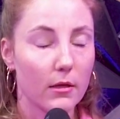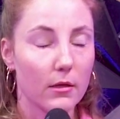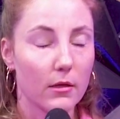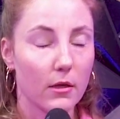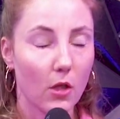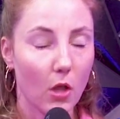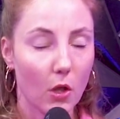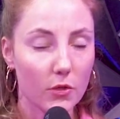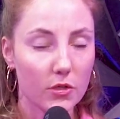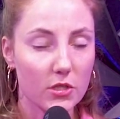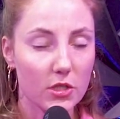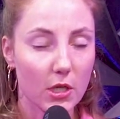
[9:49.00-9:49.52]

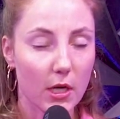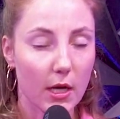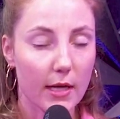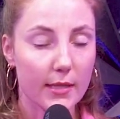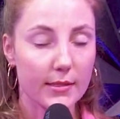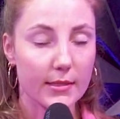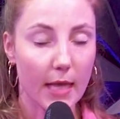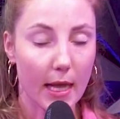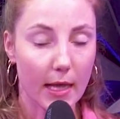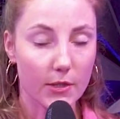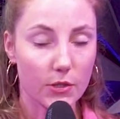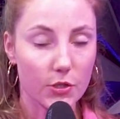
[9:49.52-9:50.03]
closed her eyes,
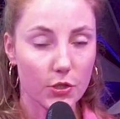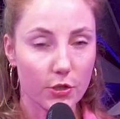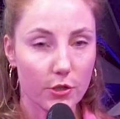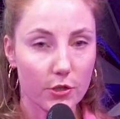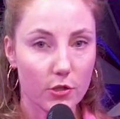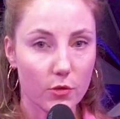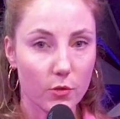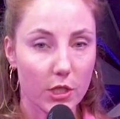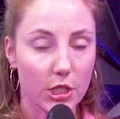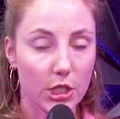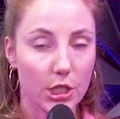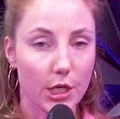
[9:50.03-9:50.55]
asked her
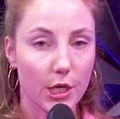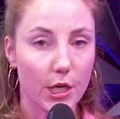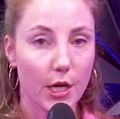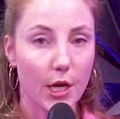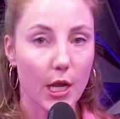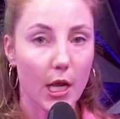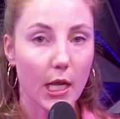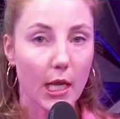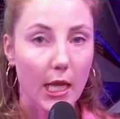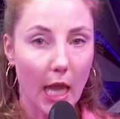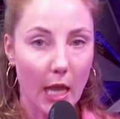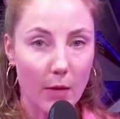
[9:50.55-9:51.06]
intuition,
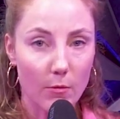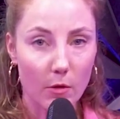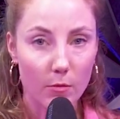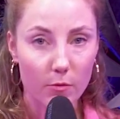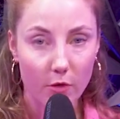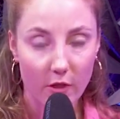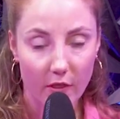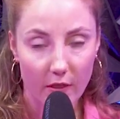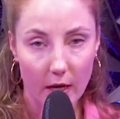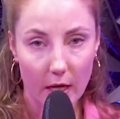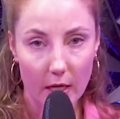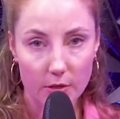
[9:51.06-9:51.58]
came up
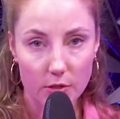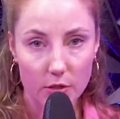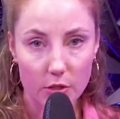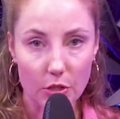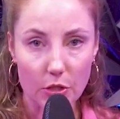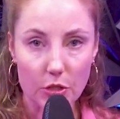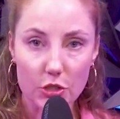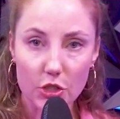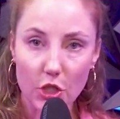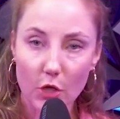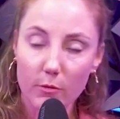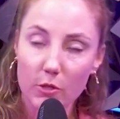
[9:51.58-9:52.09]
with an answer,
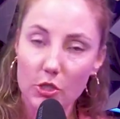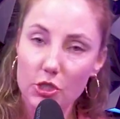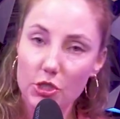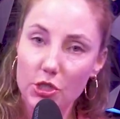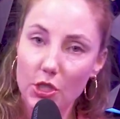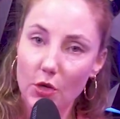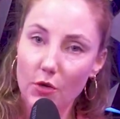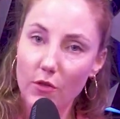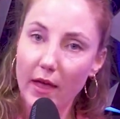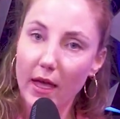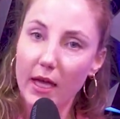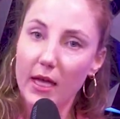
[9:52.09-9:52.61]
so much
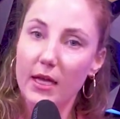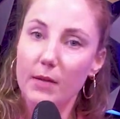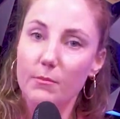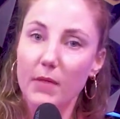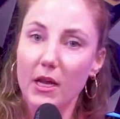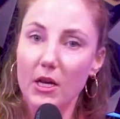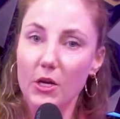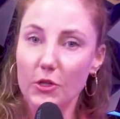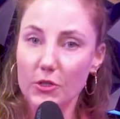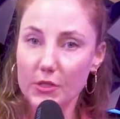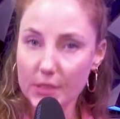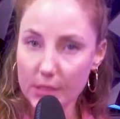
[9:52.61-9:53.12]
so that it
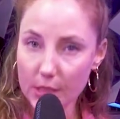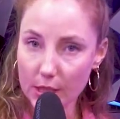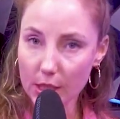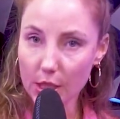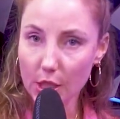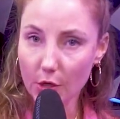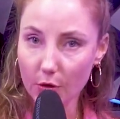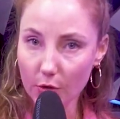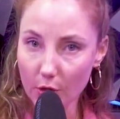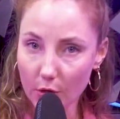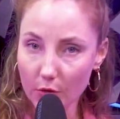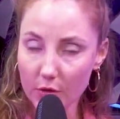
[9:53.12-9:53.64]
made her
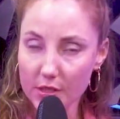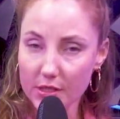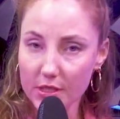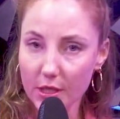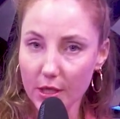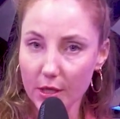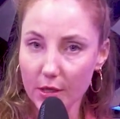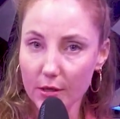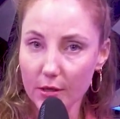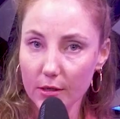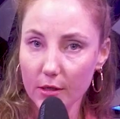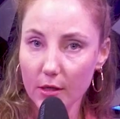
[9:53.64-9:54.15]
CEO notice
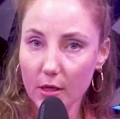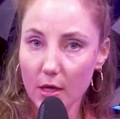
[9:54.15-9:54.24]
her.